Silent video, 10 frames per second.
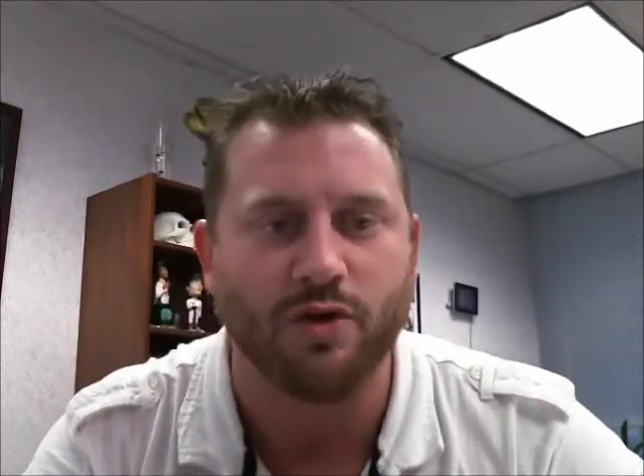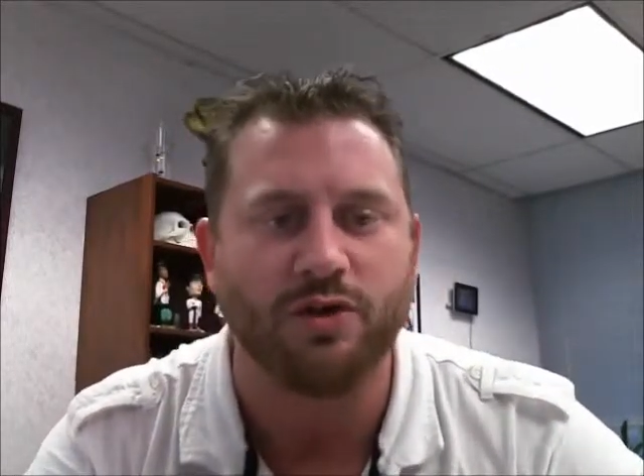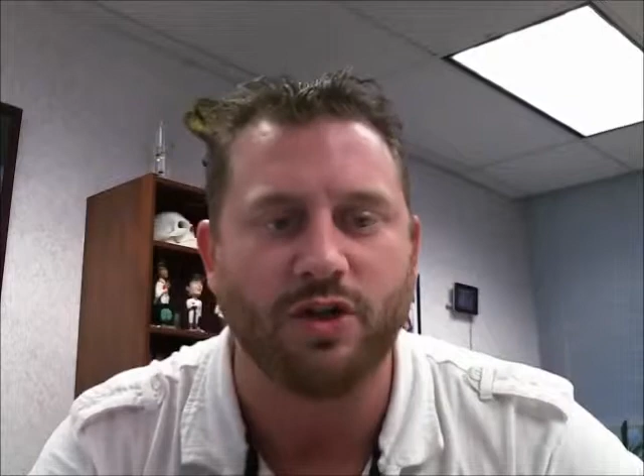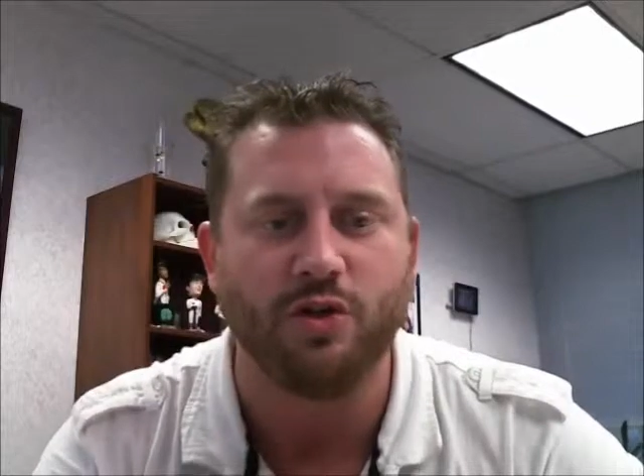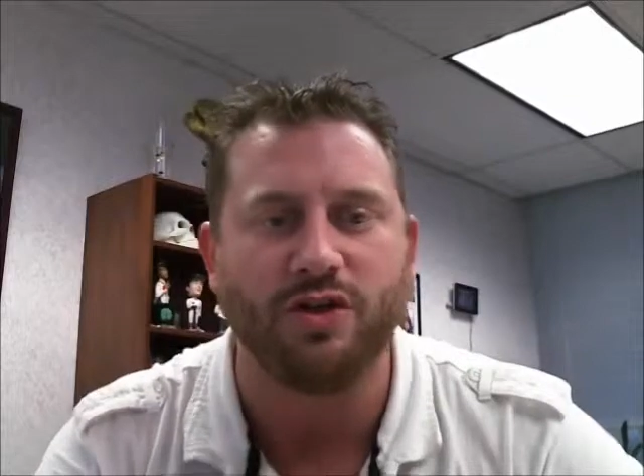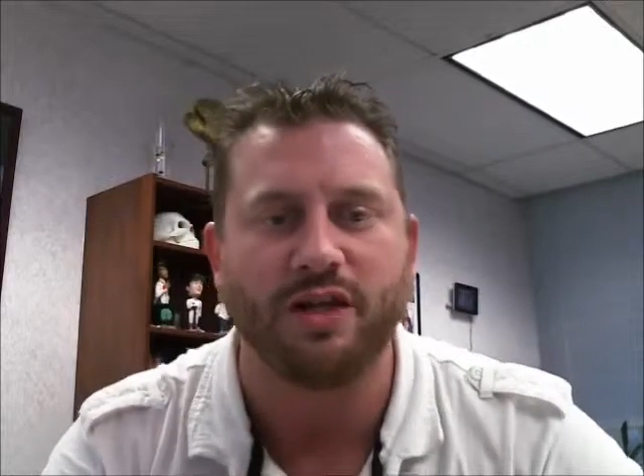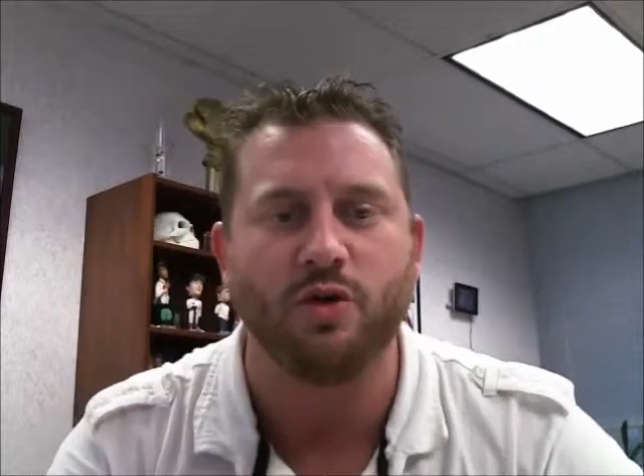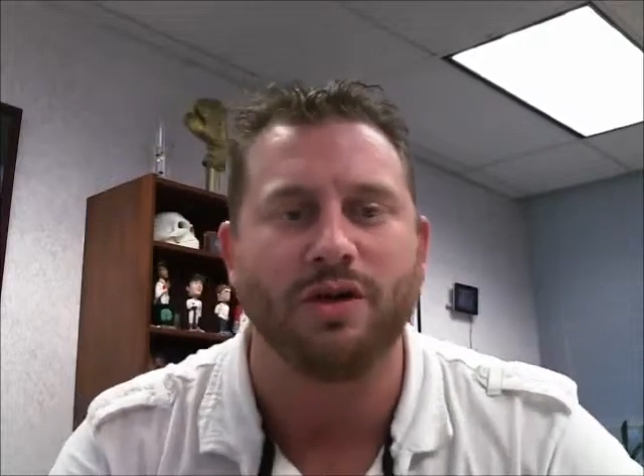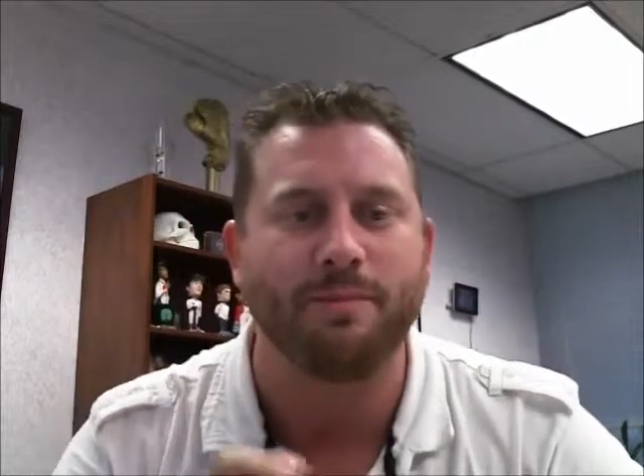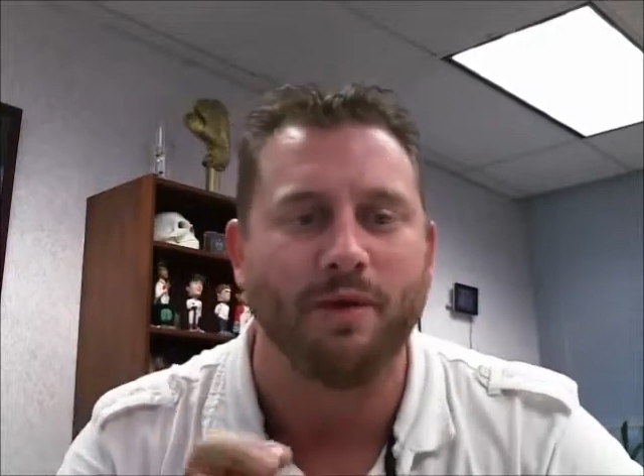or do you think
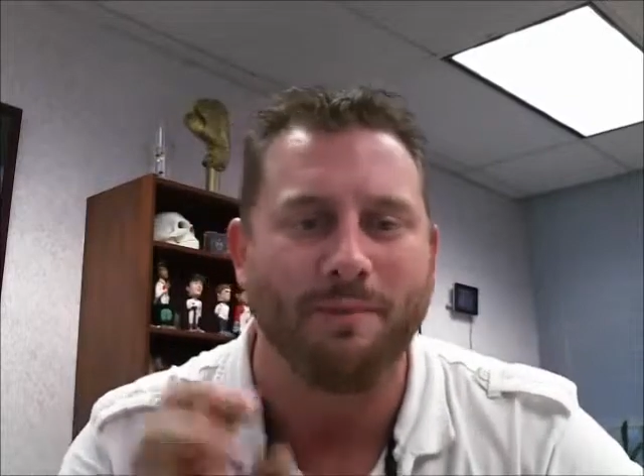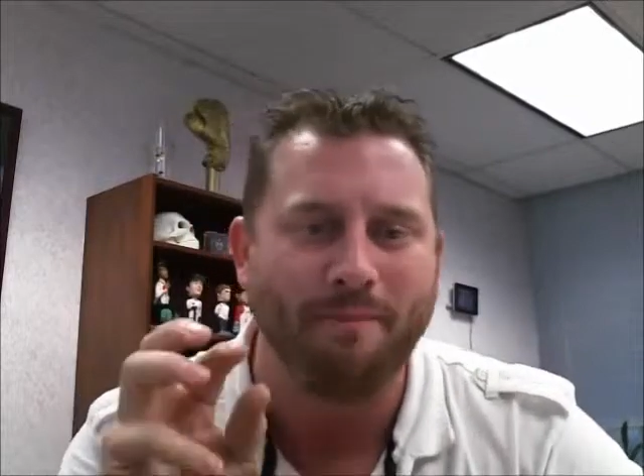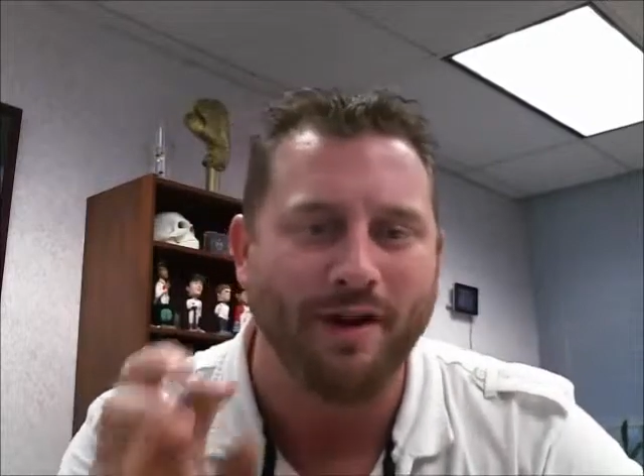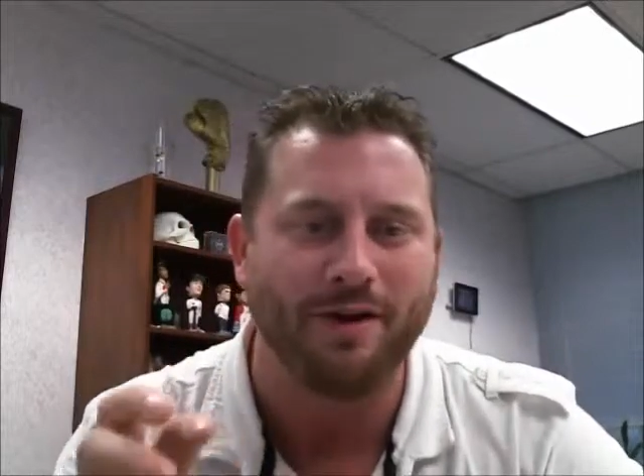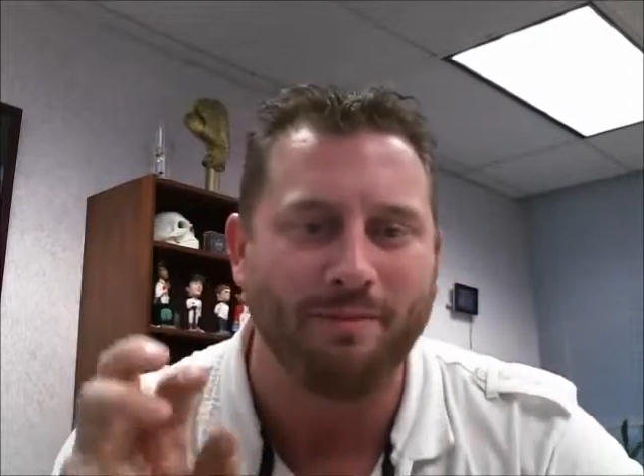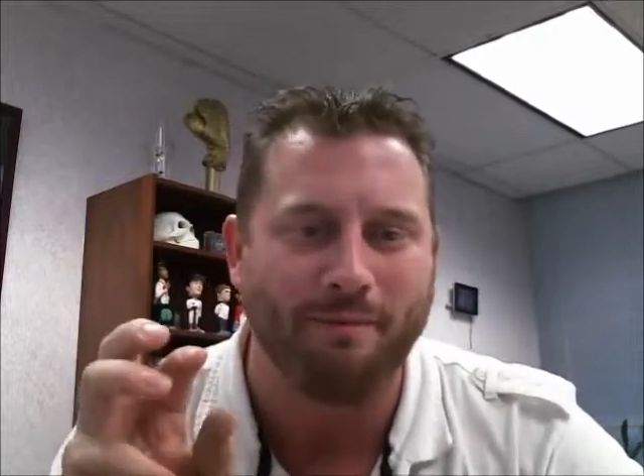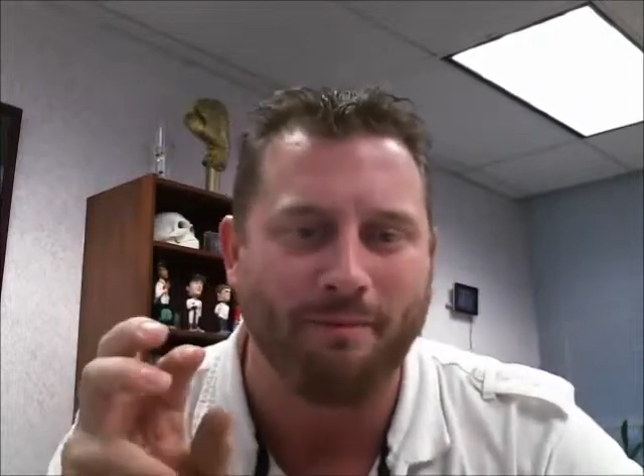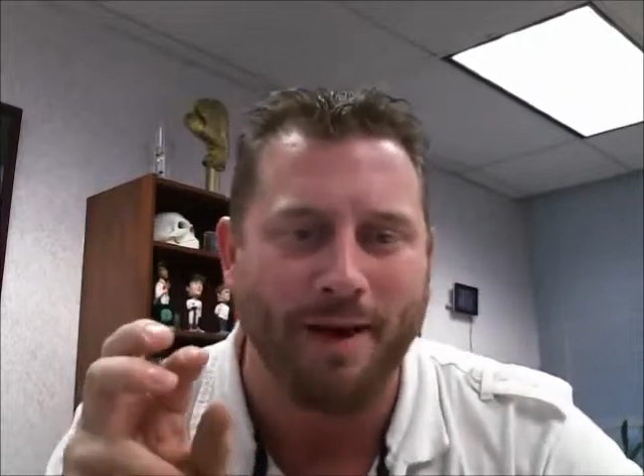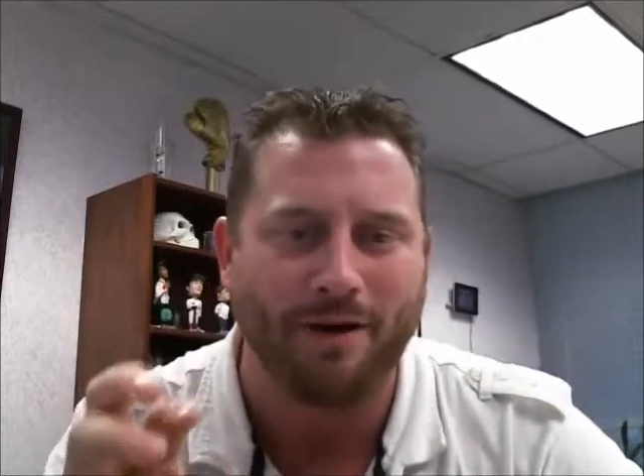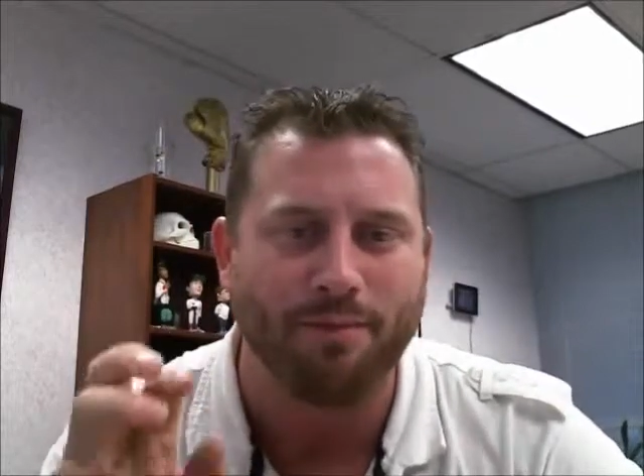you can build a better
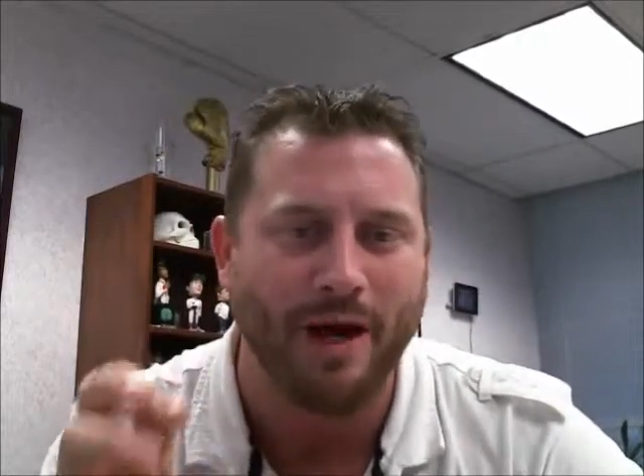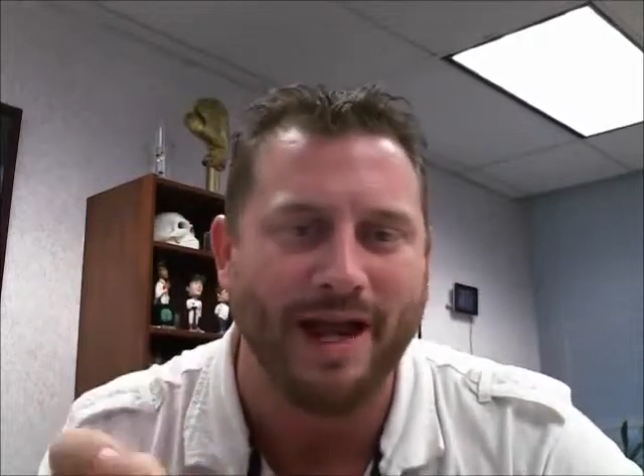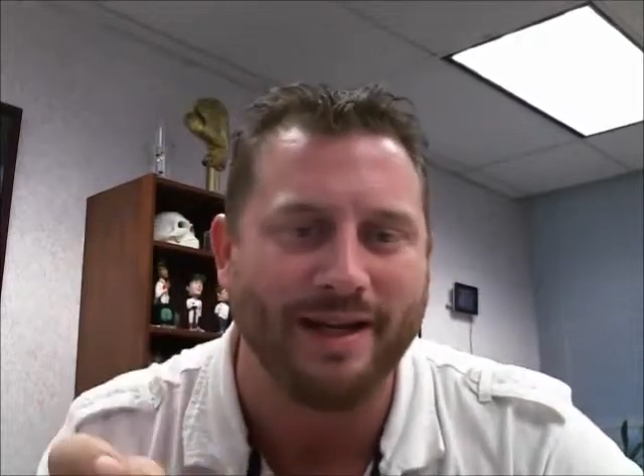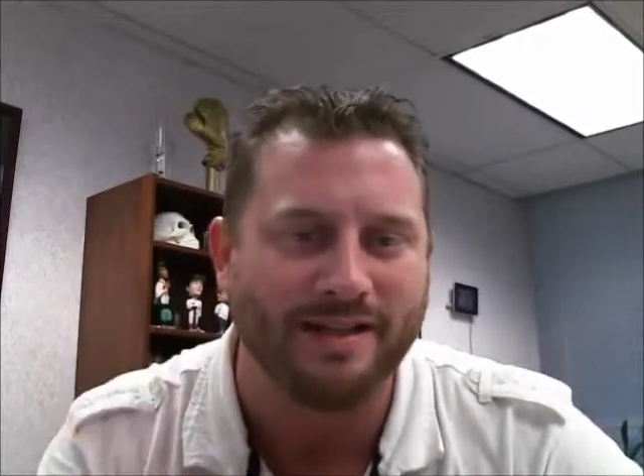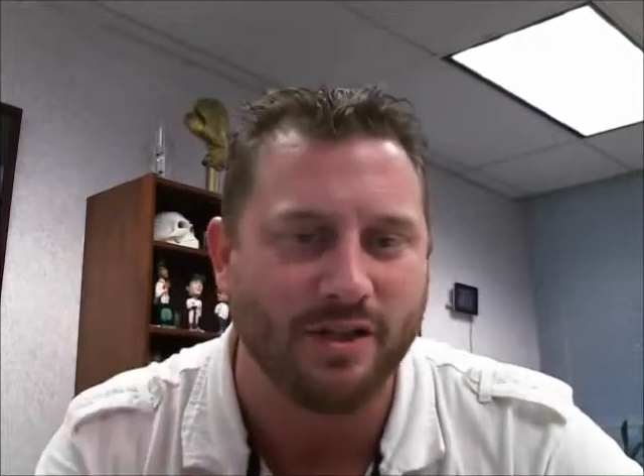brand,